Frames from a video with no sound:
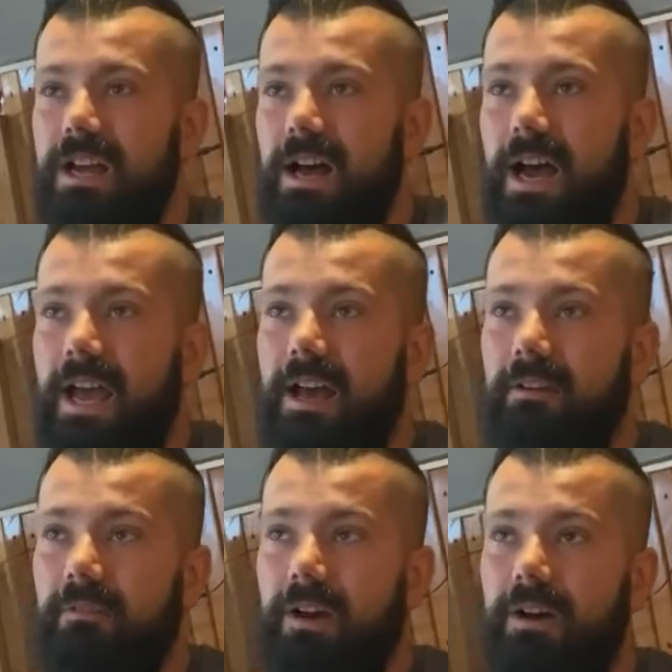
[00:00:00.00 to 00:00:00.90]

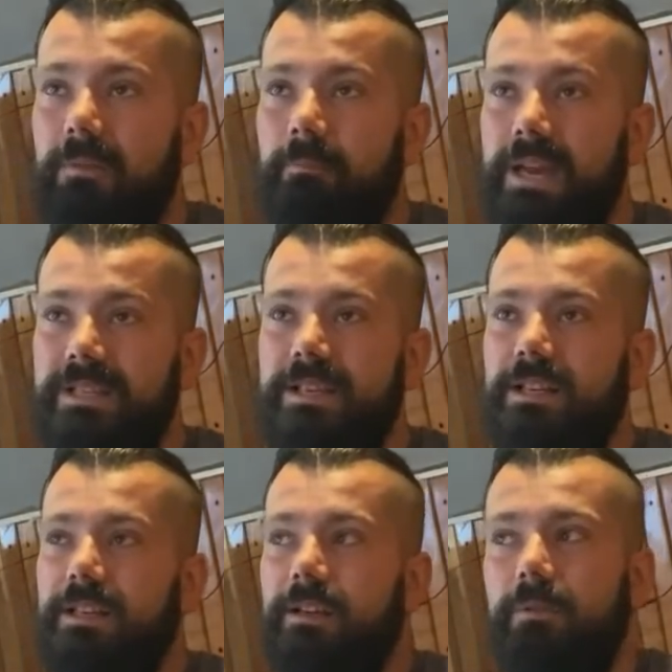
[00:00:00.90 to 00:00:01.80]
and
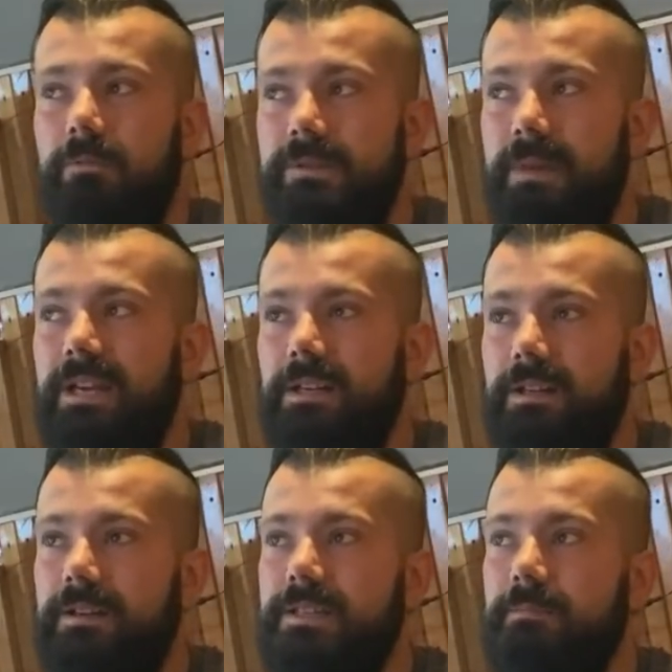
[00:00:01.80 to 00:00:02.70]
basically what was made
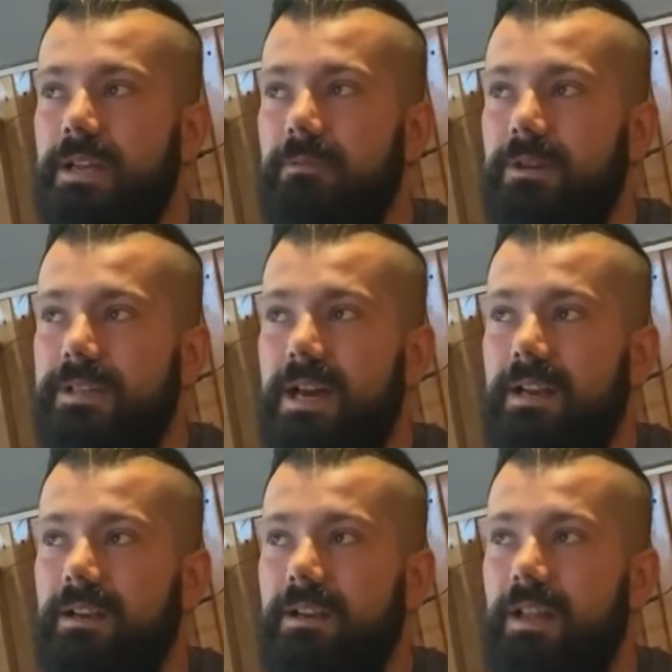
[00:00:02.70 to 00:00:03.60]
clear to me was that
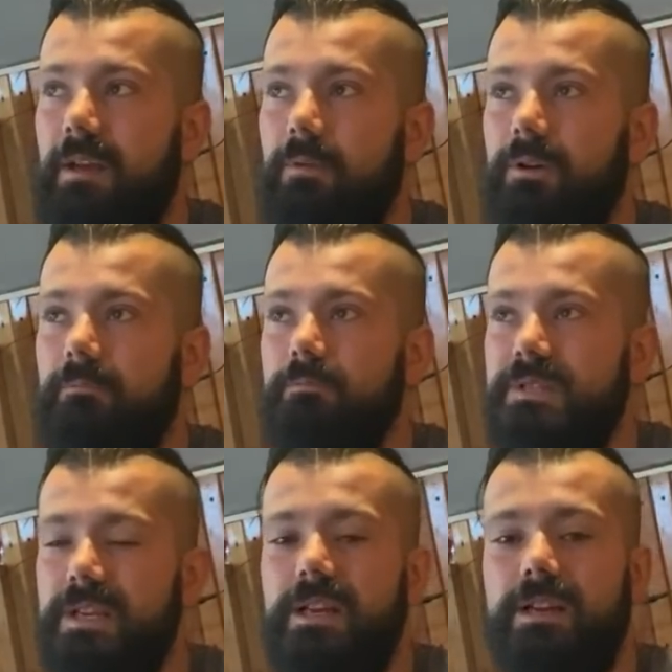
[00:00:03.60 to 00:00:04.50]
they were
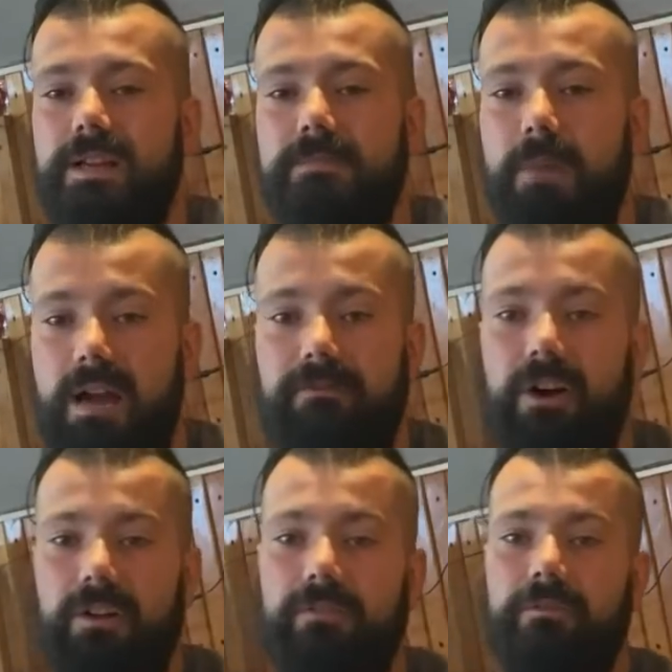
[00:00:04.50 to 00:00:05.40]
seeing it as my fault